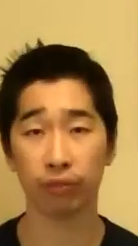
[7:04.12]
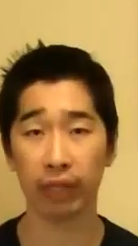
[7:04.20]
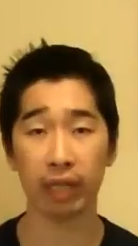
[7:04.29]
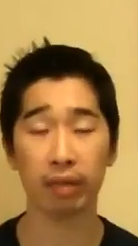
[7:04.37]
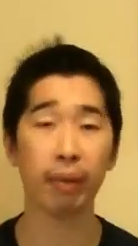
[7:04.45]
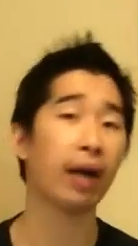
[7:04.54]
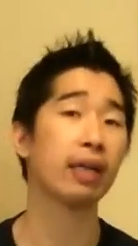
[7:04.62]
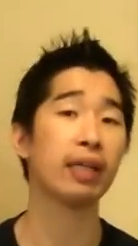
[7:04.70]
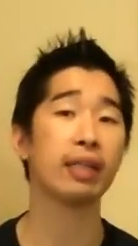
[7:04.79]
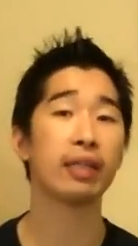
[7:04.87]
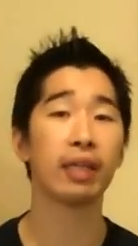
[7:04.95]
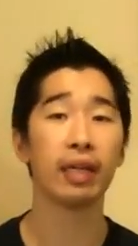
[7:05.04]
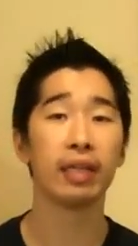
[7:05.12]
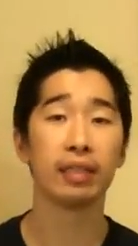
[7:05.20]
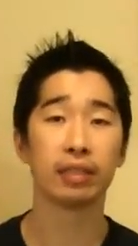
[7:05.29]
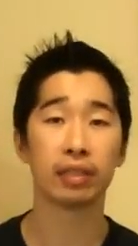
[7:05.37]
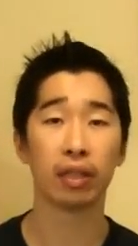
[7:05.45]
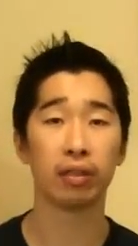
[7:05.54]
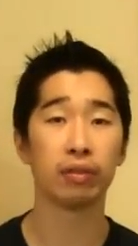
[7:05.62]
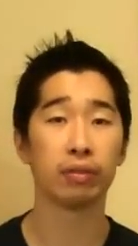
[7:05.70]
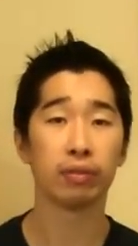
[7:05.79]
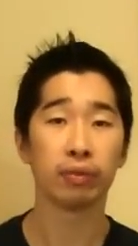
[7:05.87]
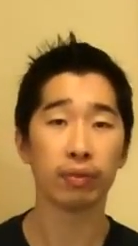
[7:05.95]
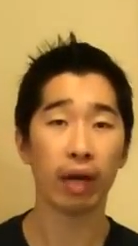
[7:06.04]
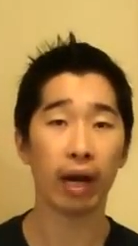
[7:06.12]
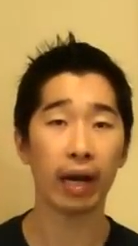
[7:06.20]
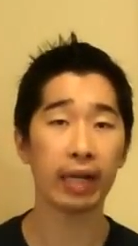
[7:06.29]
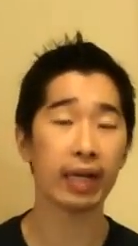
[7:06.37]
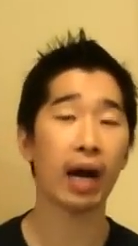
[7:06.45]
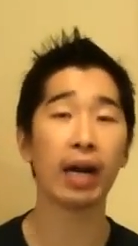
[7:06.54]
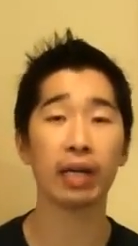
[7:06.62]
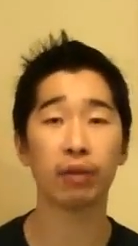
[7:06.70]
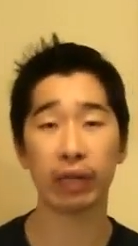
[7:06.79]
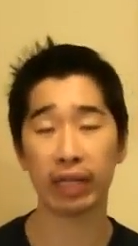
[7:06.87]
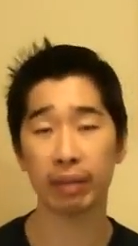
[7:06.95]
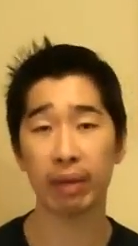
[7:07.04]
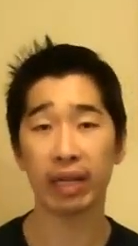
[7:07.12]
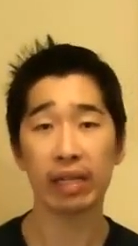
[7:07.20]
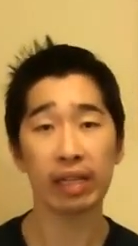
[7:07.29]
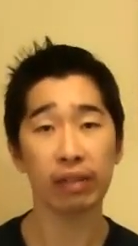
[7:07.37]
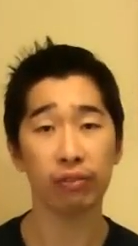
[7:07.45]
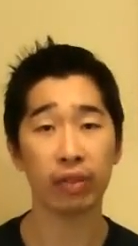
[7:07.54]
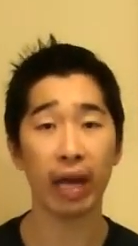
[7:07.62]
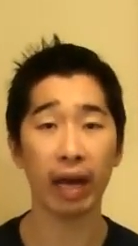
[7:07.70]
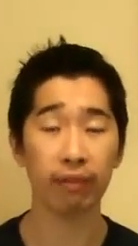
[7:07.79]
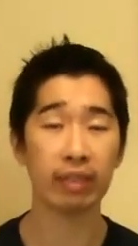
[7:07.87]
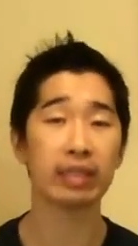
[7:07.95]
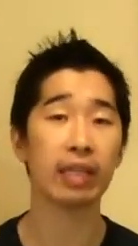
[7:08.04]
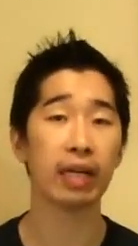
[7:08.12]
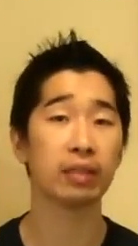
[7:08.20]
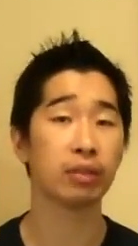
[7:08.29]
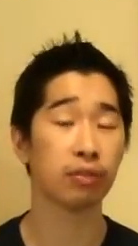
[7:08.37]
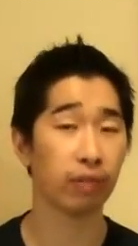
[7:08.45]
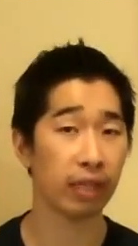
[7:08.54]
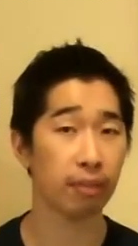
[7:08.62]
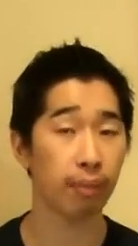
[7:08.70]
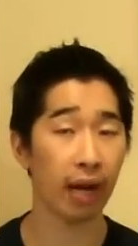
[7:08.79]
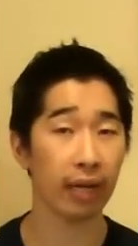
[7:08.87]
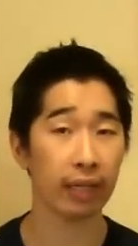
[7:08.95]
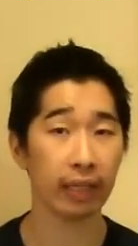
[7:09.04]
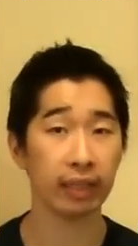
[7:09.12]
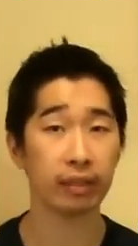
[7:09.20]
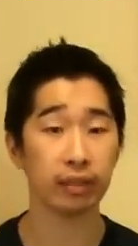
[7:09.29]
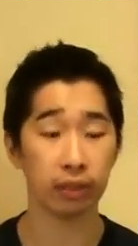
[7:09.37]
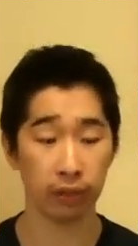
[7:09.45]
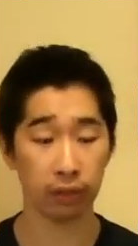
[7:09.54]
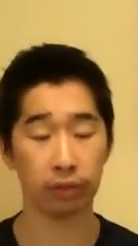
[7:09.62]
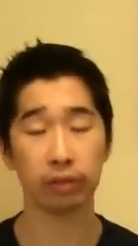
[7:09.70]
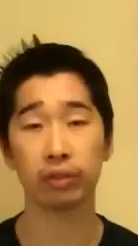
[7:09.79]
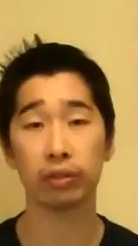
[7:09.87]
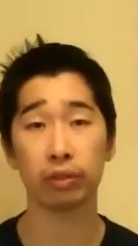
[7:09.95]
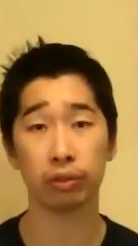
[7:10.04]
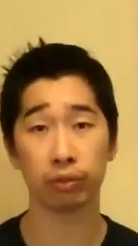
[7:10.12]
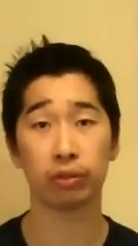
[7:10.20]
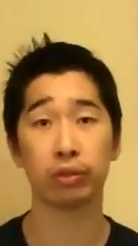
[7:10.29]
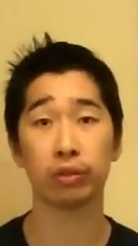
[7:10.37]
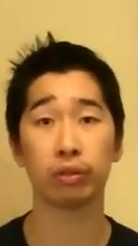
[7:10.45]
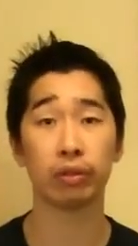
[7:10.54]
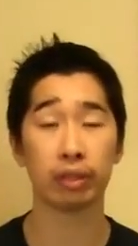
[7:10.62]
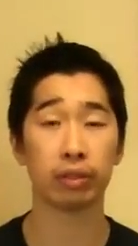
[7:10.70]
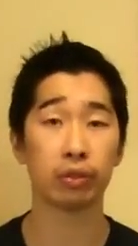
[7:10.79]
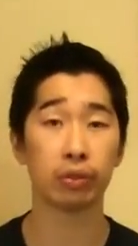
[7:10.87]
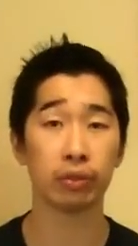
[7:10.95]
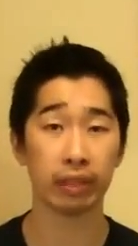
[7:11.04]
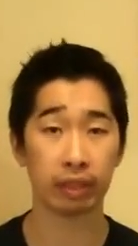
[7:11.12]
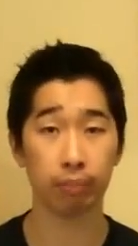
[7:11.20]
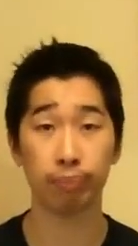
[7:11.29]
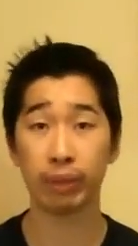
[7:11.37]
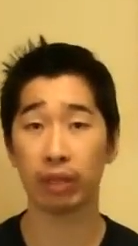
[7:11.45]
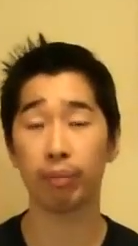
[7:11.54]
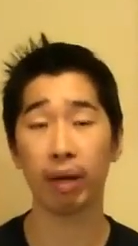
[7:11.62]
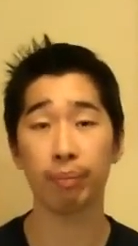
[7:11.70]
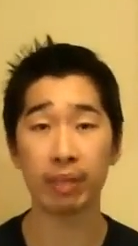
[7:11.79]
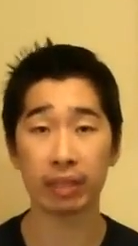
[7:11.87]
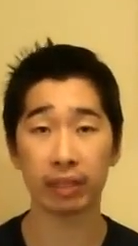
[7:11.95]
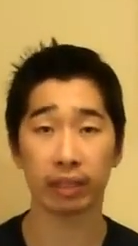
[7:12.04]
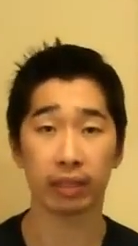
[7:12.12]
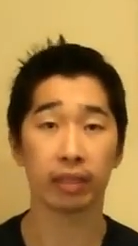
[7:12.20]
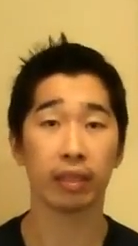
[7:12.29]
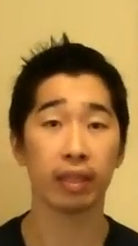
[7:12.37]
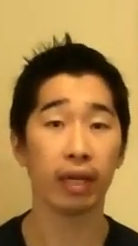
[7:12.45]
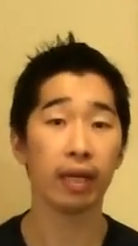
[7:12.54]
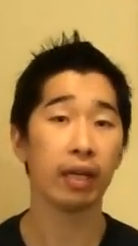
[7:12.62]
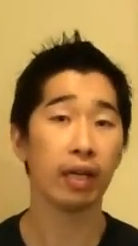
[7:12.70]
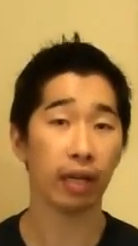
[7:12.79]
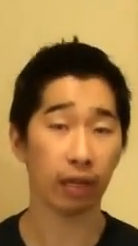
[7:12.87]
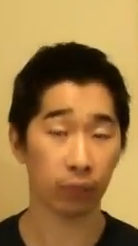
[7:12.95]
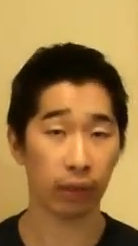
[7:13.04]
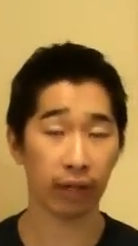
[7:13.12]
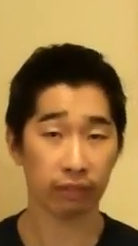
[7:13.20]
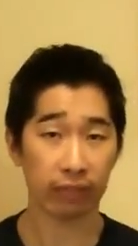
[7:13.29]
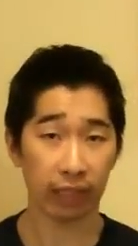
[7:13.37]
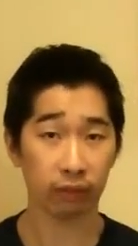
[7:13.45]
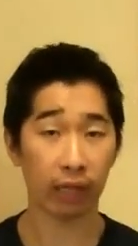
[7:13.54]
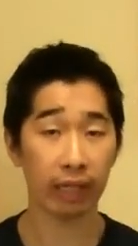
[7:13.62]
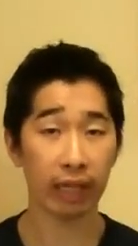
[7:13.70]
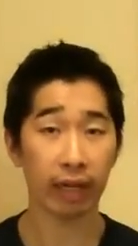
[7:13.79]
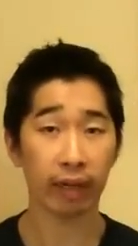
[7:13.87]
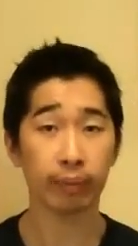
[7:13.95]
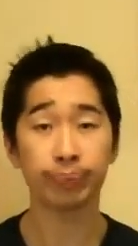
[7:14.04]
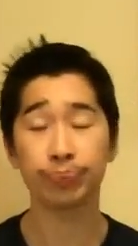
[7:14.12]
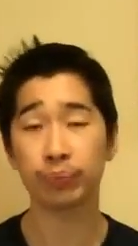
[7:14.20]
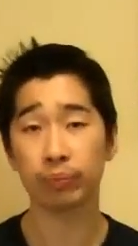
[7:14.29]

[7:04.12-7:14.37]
video marketing. So I highly recommend, if you haven't started doing video marketing, to use to do all your tools and to build up my business like what I've done right now,